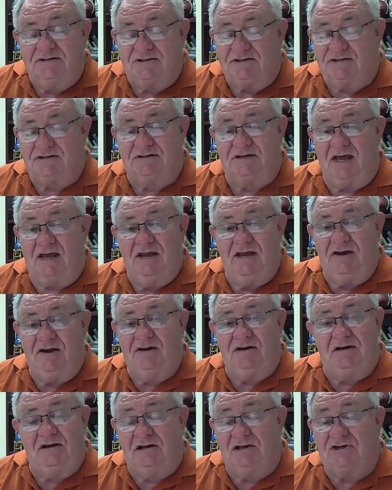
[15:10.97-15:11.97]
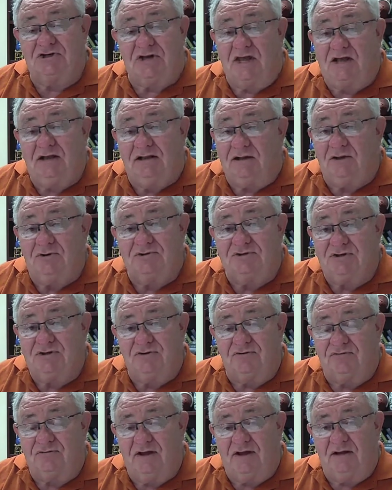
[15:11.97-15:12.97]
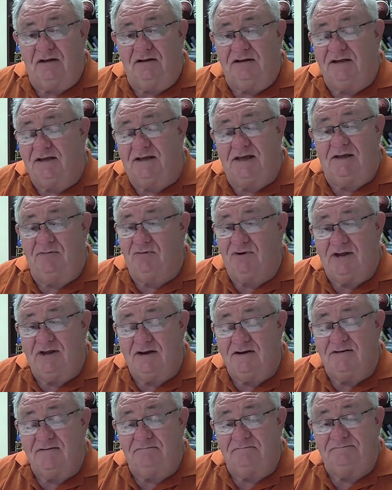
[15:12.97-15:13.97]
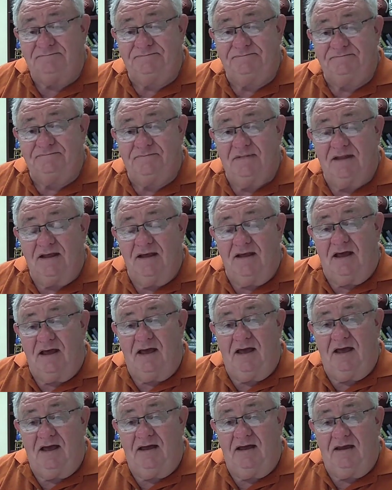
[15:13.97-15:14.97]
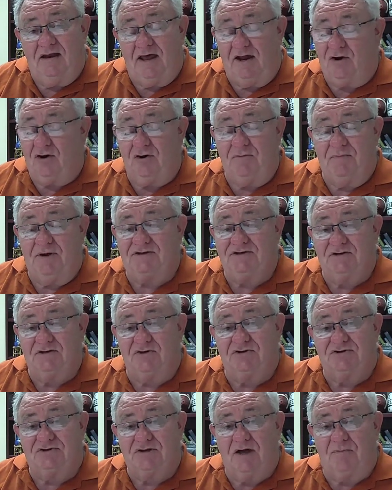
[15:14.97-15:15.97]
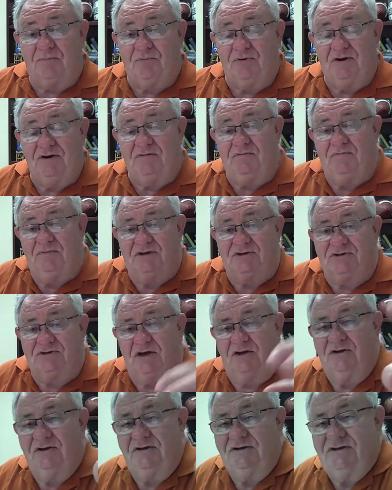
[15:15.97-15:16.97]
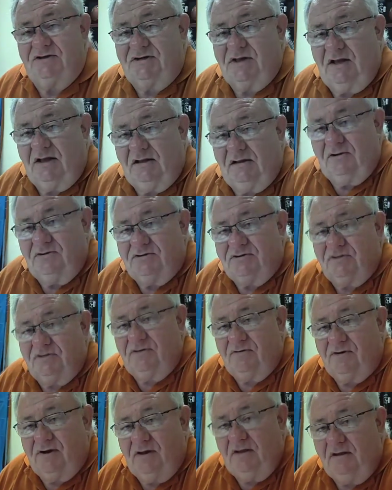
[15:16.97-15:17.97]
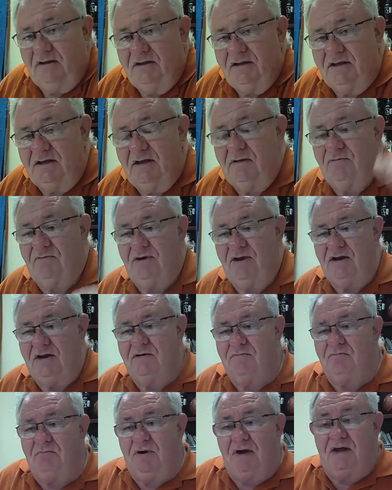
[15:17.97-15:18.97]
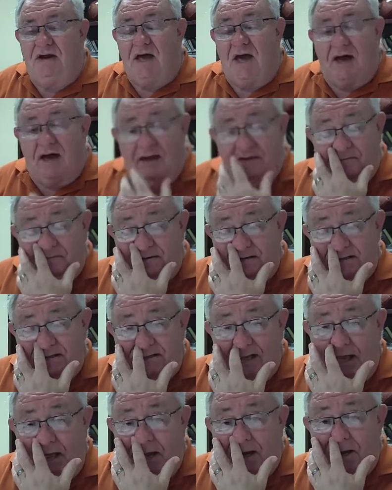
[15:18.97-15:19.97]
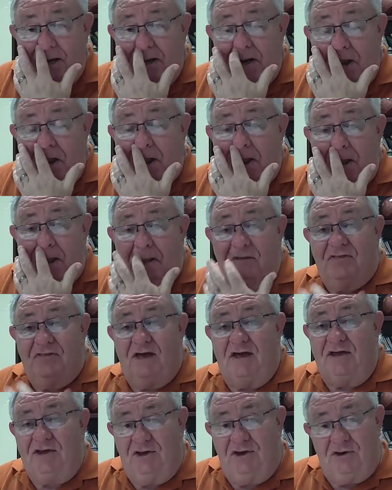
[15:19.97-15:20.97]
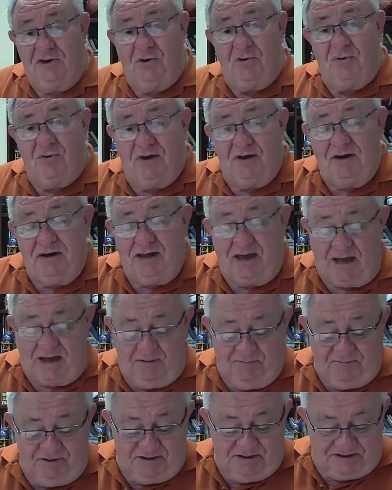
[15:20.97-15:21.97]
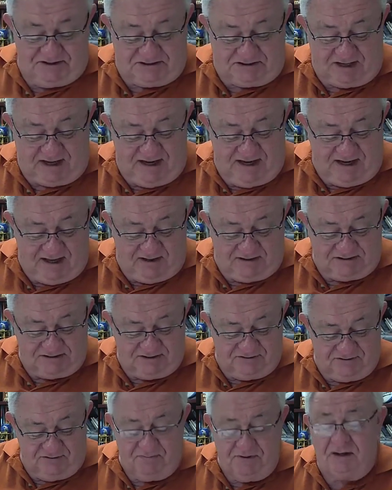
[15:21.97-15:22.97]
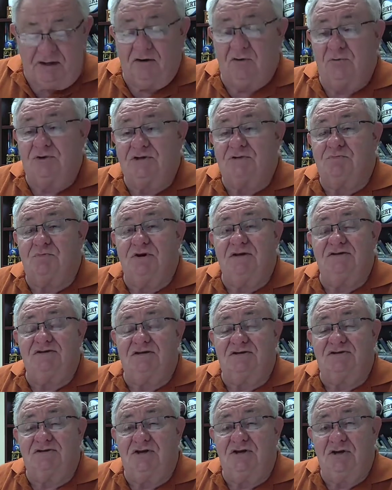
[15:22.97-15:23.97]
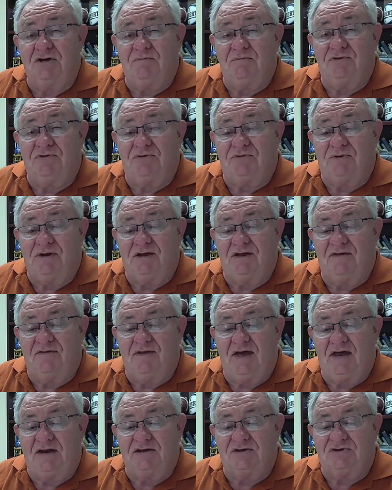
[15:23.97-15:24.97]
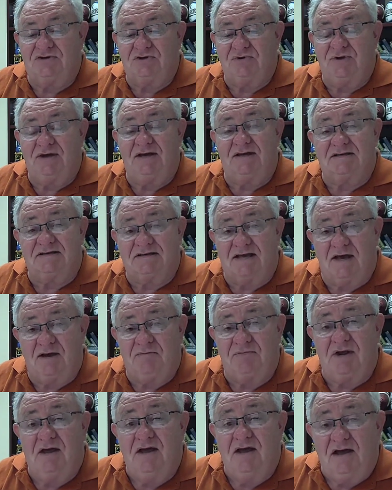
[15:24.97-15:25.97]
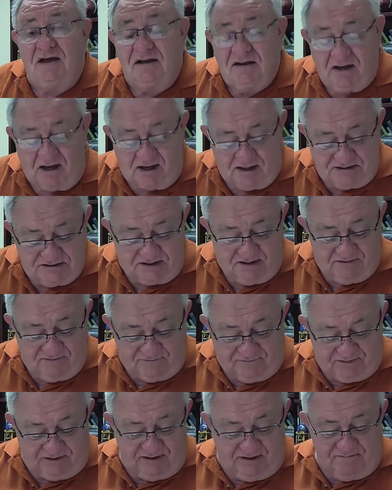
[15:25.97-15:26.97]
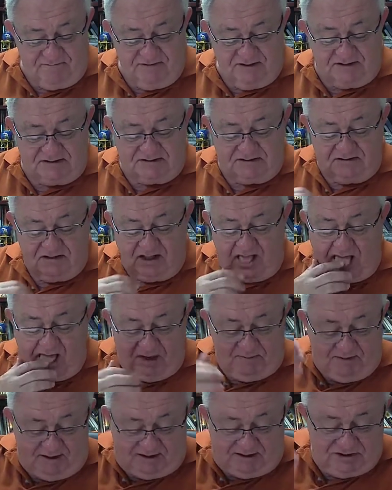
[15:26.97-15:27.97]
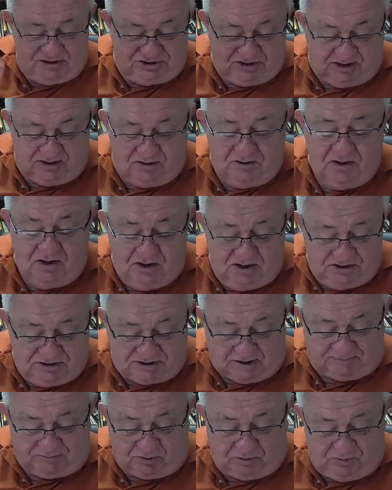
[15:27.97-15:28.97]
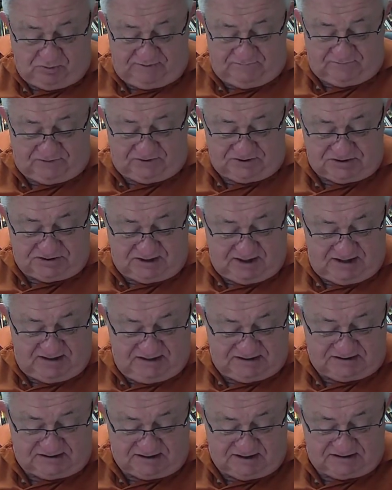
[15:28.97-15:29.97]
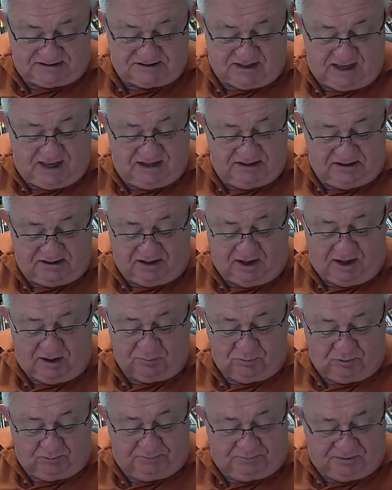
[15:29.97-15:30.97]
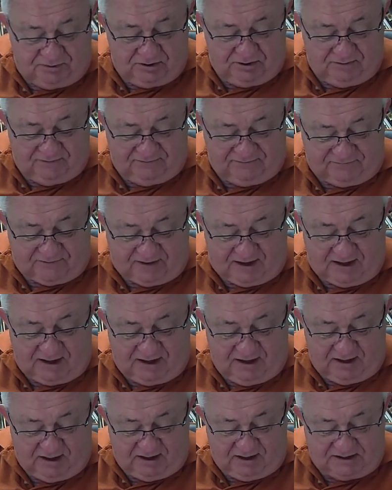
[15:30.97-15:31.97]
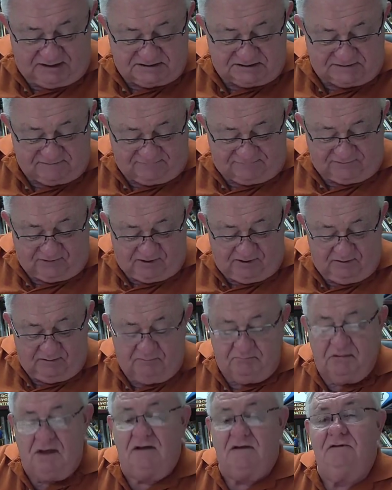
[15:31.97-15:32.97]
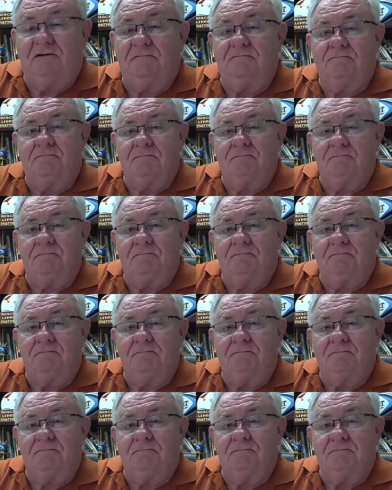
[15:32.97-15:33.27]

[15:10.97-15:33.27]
stay stay close to the rail and keep reading. And I don't imagine I'll stop reading much. I could stay close to the rail and keep reading, but I've decided that you know what? I'm going to skate out to the middle, which brings us to number three, and that is to accept God's forgiveness. Look back at John chapter 1, verse 9. It says, And God will purify us from